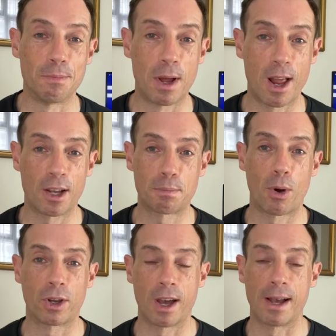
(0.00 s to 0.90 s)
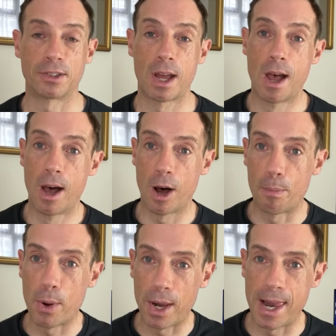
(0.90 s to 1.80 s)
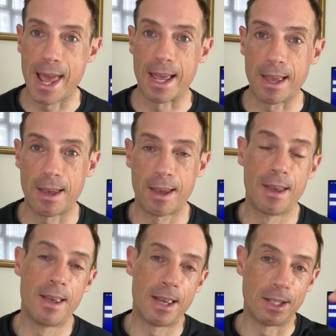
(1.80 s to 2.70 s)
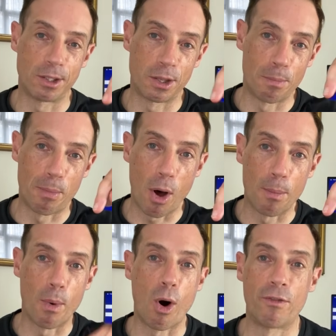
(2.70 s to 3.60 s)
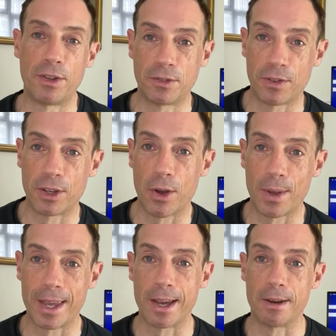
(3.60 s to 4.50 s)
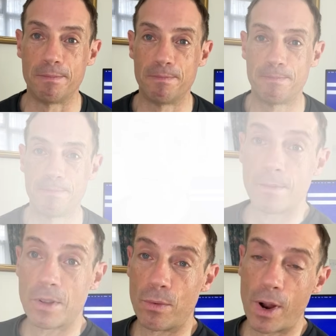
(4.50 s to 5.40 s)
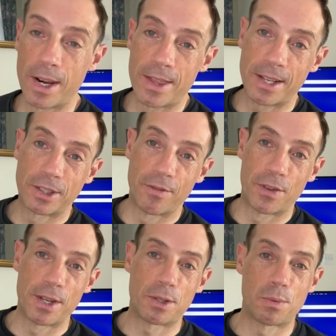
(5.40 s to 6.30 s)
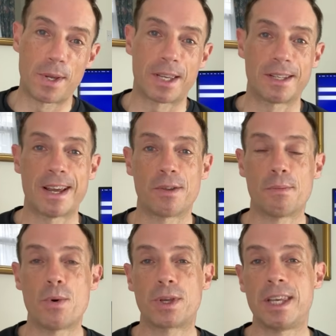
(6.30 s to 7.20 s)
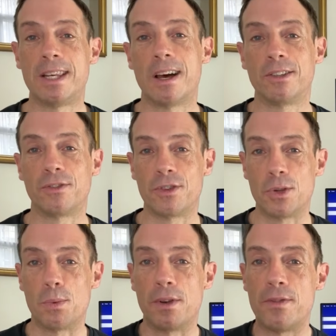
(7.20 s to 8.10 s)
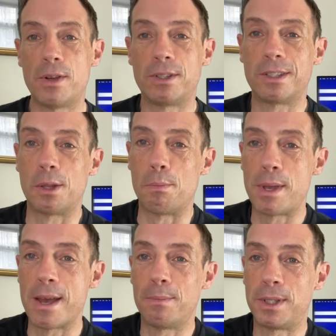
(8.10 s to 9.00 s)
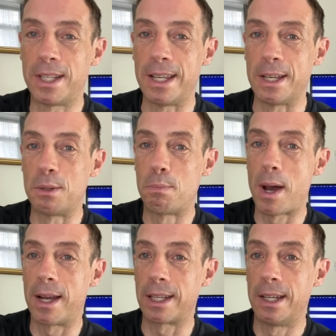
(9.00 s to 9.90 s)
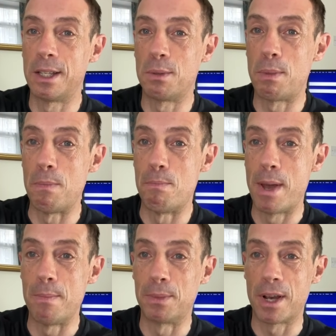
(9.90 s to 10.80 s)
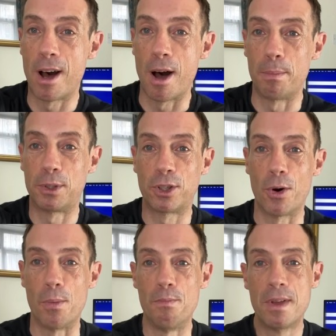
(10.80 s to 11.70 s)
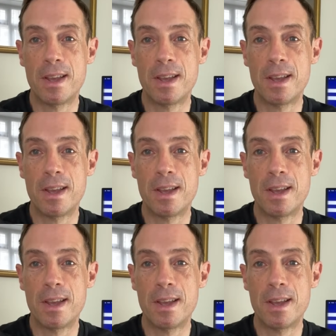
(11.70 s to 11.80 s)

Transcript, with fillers: in my last podcast. I'll put a link into the bottom of this video here. Righty, that's it for this week. Now, the more keen-eyed of you will have noticed the BMC is back and it's been pimped up. So,